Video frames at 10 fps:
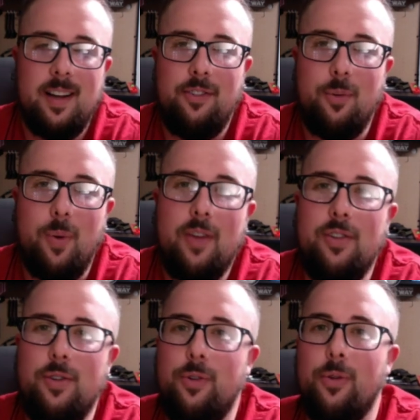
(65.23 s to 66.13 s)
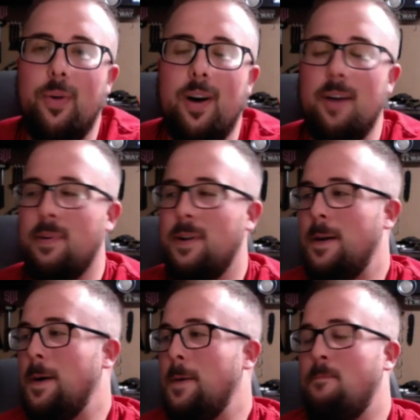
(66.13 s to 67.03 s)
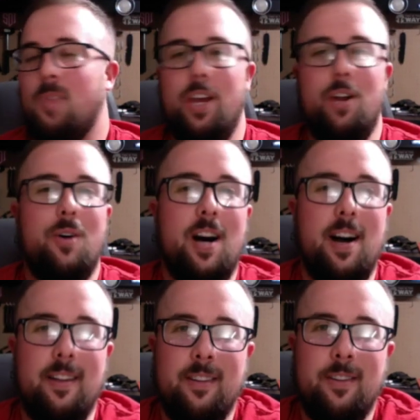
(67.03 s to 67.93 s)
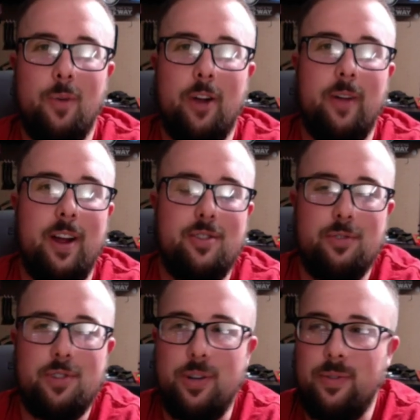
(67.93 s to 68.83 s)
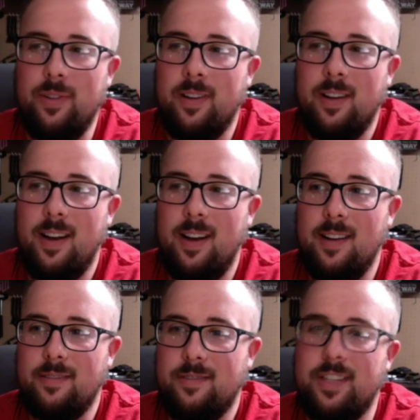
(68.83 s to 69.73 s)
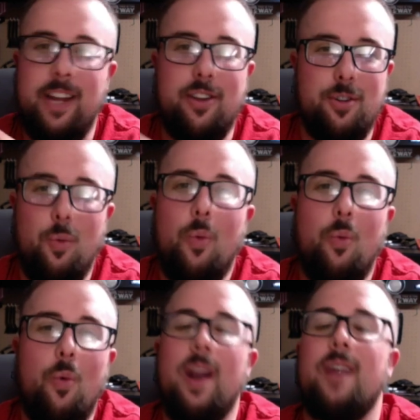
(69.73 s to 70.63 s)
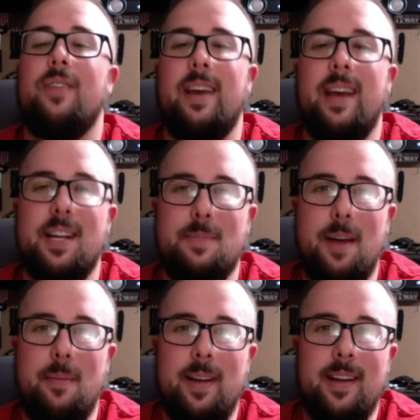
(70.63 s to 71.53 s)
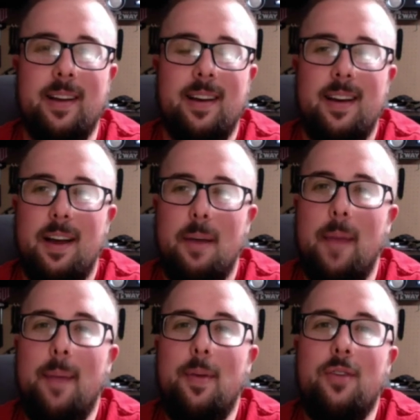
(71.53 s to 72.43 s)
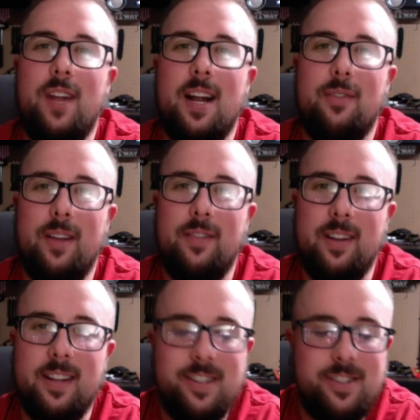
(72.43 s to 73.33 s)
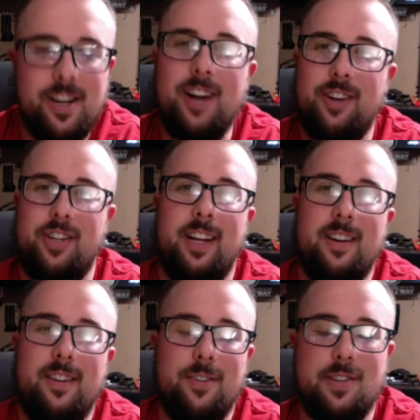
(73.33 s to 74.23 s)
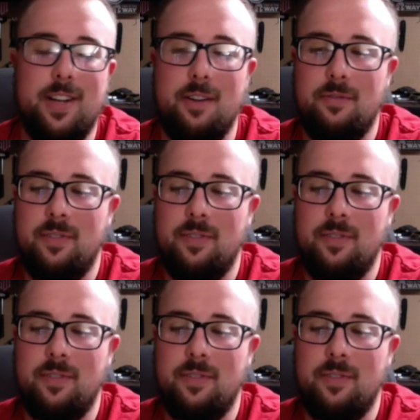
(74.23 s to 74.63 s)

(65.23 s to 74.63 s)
So whether you grew up, hunting, recreational shooting, skeet shooting, whatever the case might be, maybe you've never even touched a gun yourself,